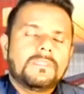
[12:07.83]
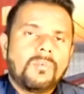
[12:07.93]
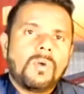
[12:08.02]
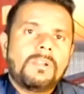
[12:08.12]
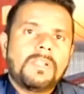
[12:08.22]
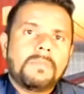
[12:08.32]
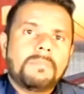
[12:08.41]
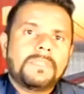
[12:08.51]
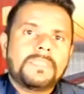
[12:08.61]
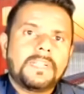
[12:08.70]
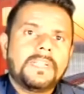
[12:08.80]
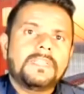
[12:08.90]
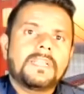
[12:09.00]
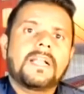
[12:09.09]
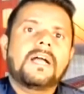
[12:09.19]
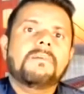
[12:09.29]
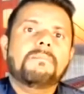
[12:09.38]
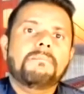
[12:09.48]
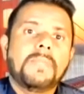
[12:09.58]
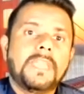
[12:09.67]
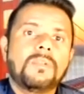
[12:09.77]
What will happen? Suddenly the car
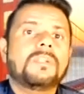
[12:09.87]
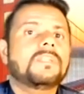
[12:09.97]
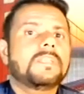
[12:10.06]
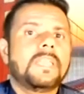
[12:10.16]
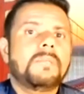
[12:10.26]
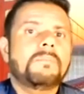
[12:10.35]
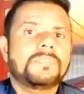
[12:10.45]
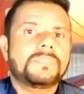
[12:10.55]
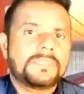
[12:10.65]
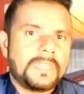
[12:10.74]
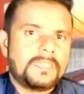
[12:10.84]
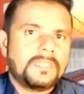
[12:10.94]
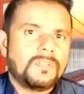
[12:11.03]
may not able to start,